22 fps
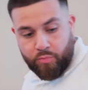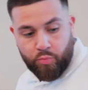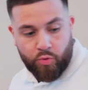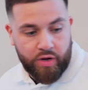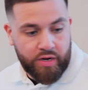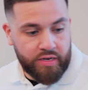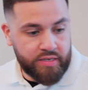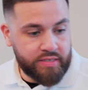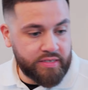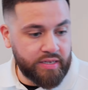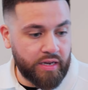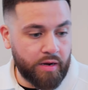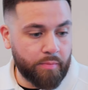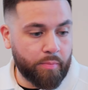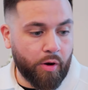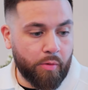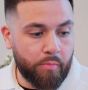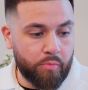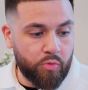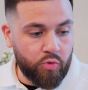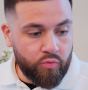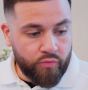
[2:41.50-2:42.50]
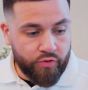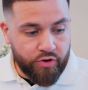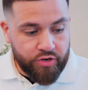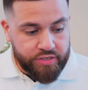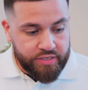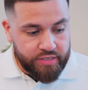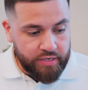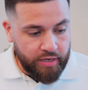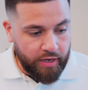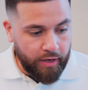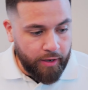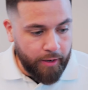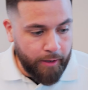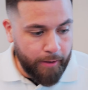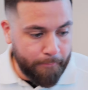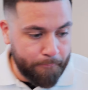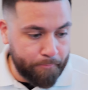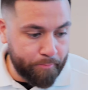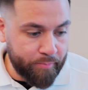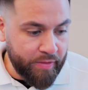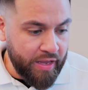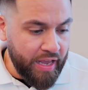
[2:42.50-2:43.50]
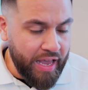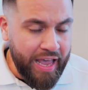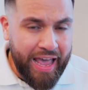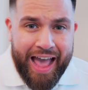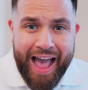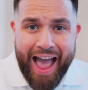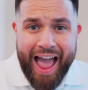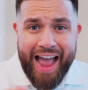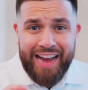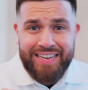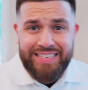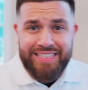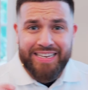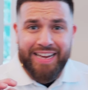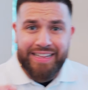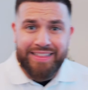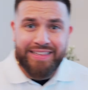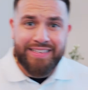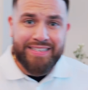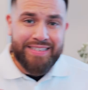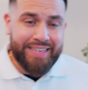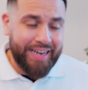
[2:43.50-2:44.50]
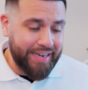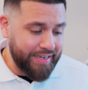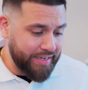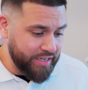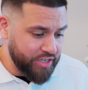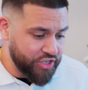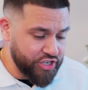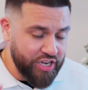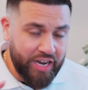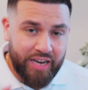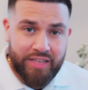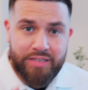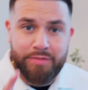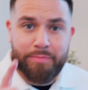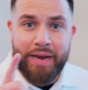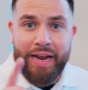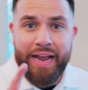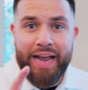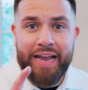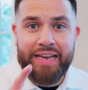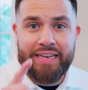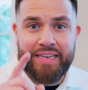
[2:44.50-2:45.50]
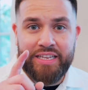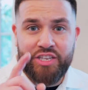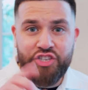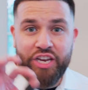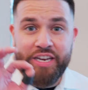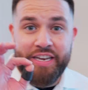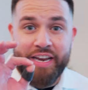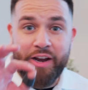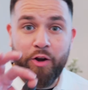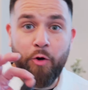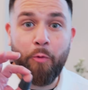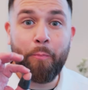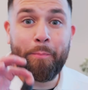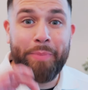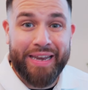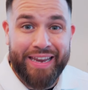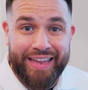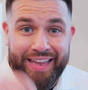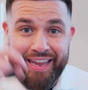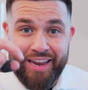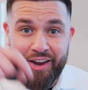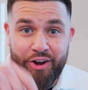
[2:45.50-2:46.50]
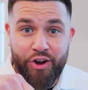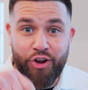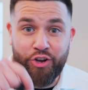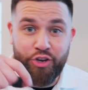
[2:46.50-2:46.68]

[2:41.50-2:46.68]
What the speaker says: up, we're gonna set up our movers. I actually got this idea. Shout out to my guy, DJ Daryl Bennett here